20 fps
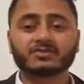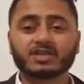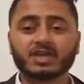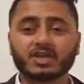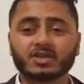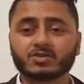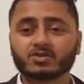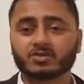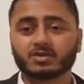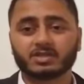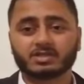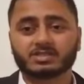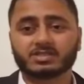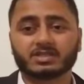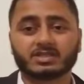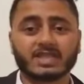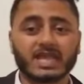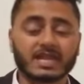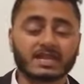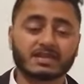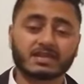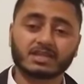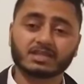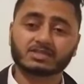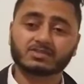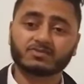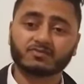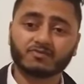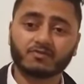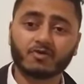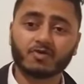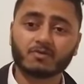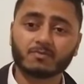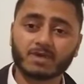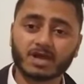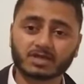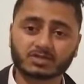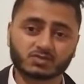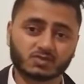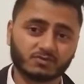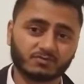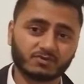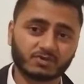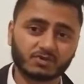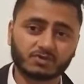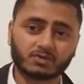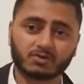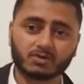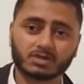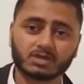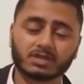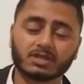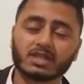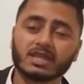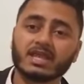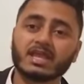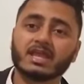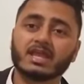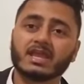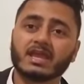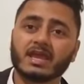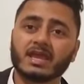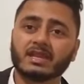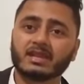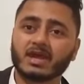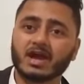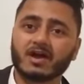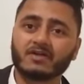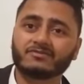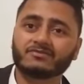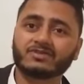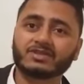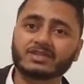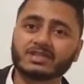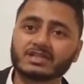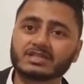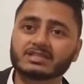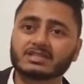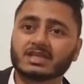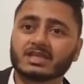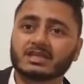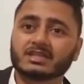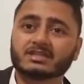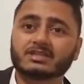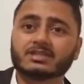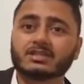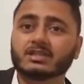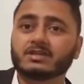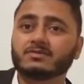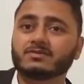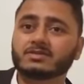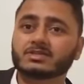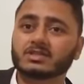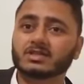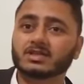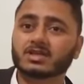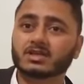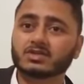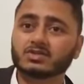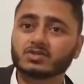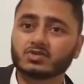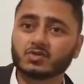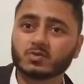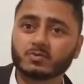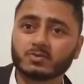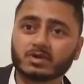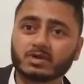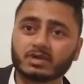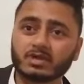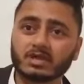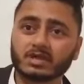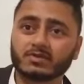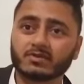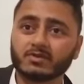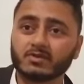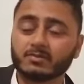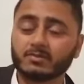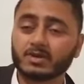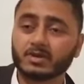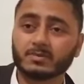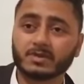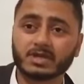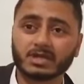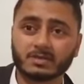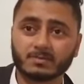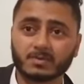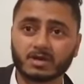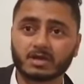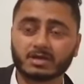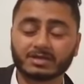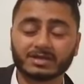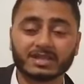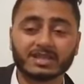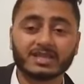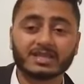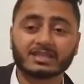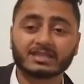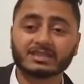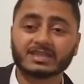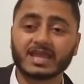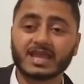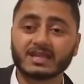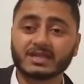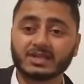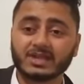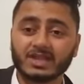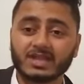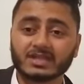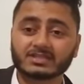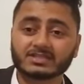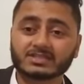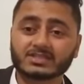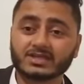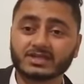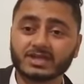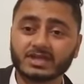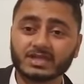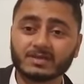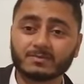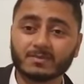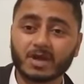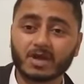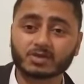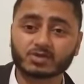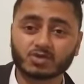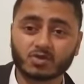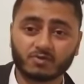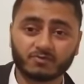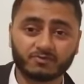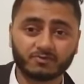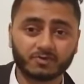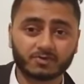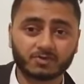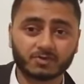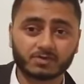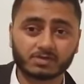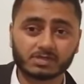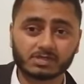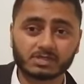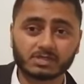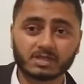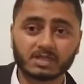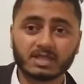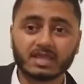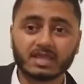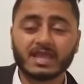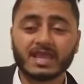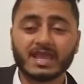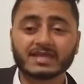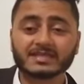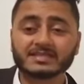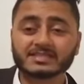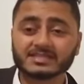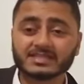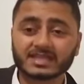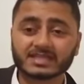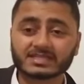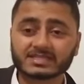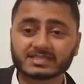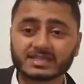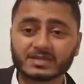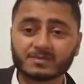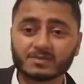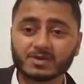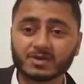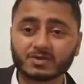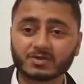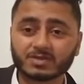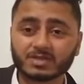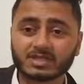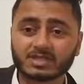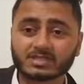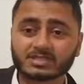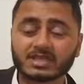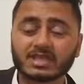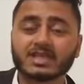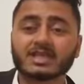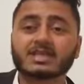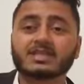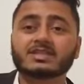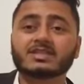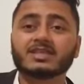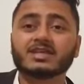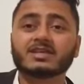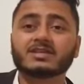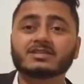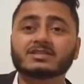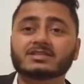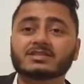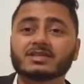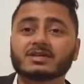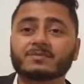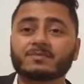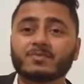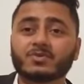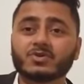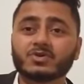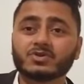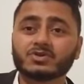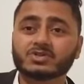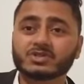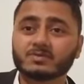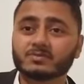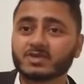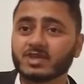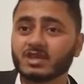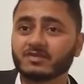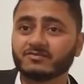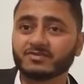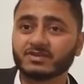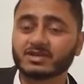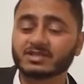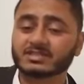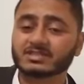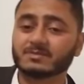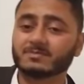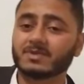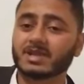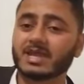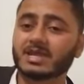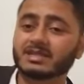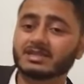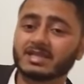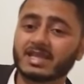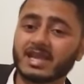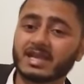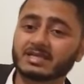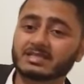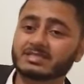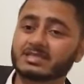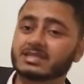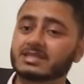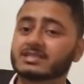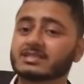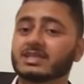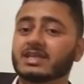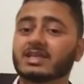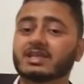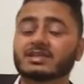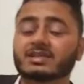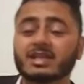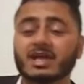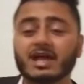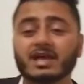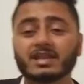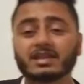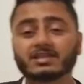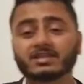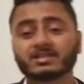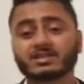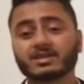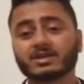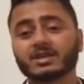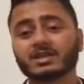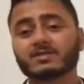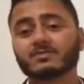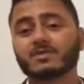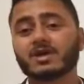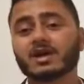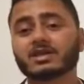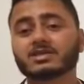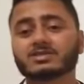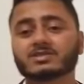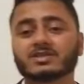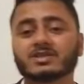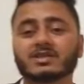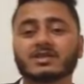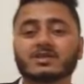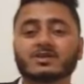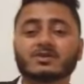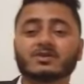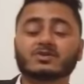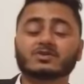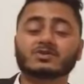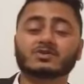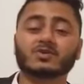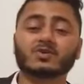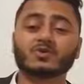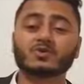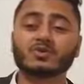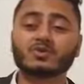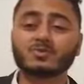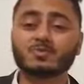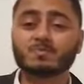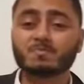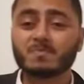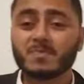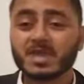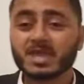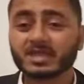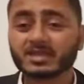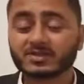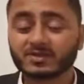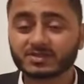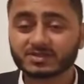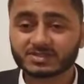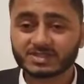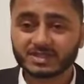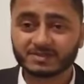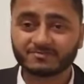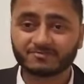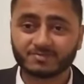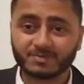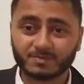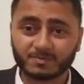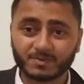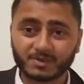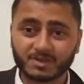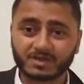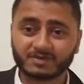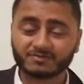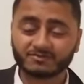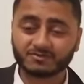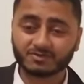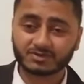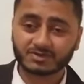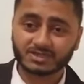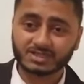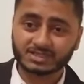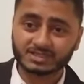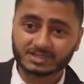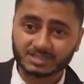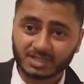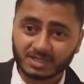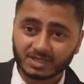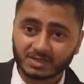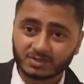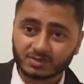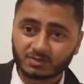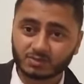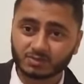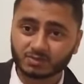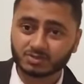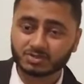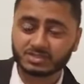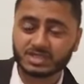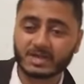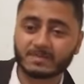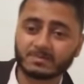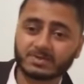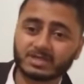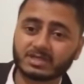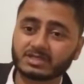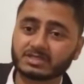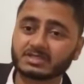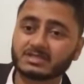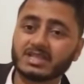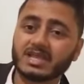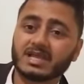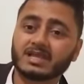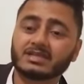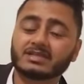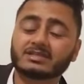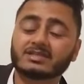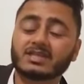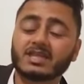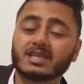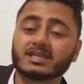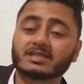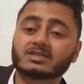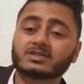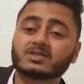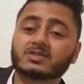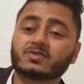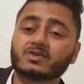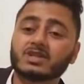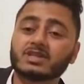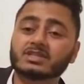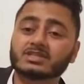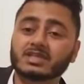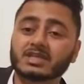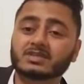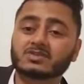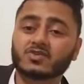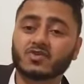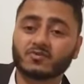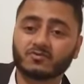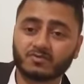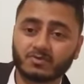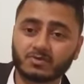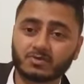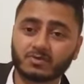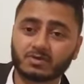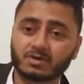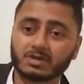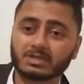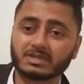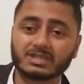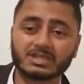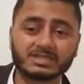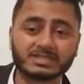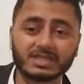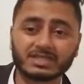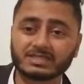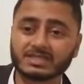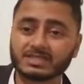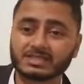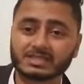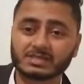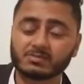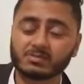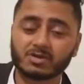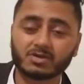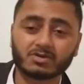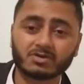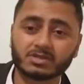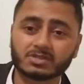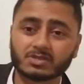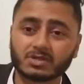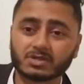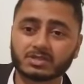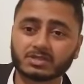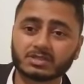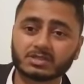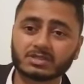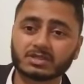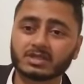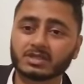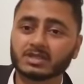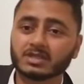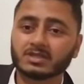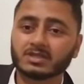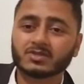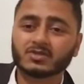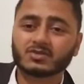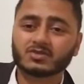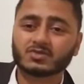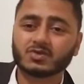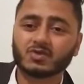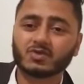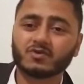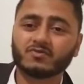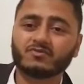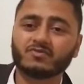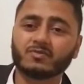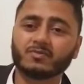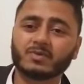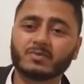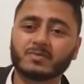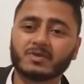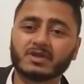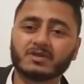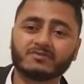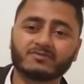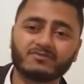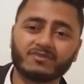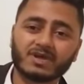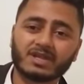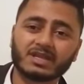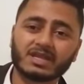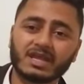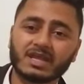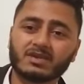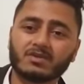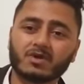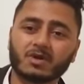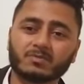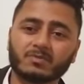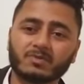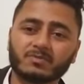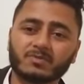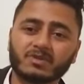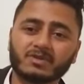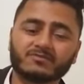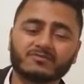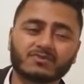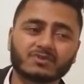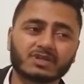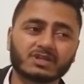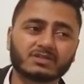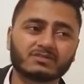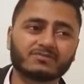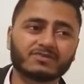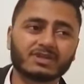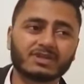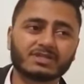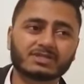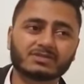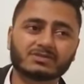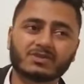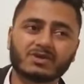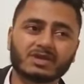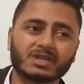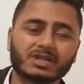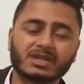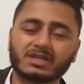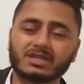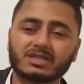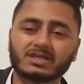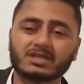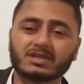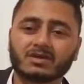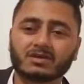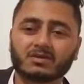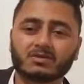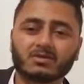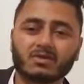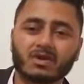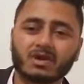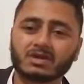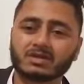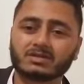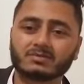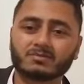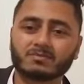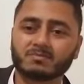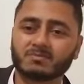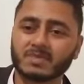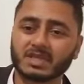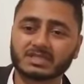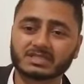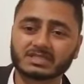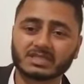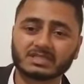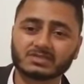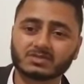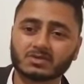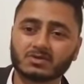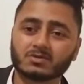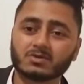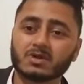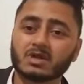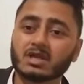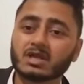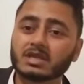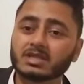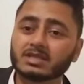with the introduction that takes 4 marks of your total, and after this there is a consumer equilibrium and demand that takes 13 marks of your total, and just similar to this there is a producer behavior and supply that is another 13 marks. So make yourself prepare for these 2 chapters that takes 26 of your total. These are just similar to each other. So if you prepare one and not preparing for the other one is not an idea or not makes sense. So